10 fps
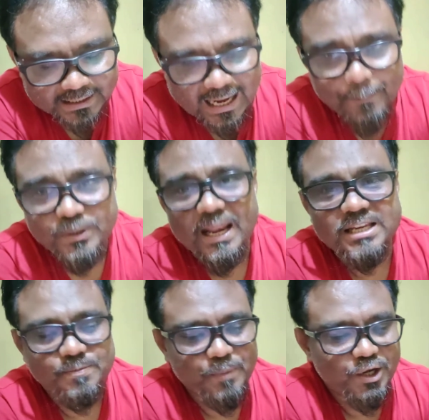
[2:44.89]
capital
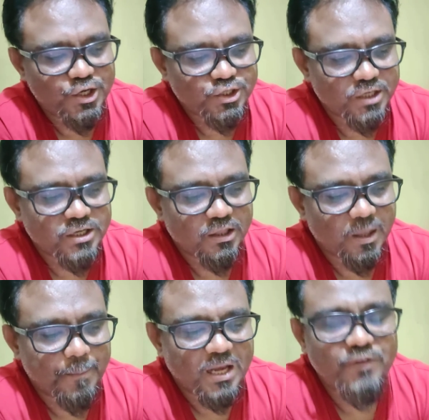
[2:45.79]
expenditures,
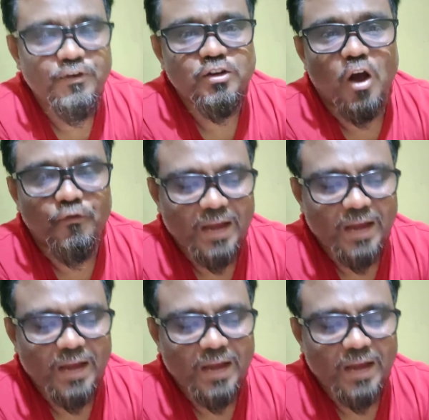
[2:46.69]
the benefit of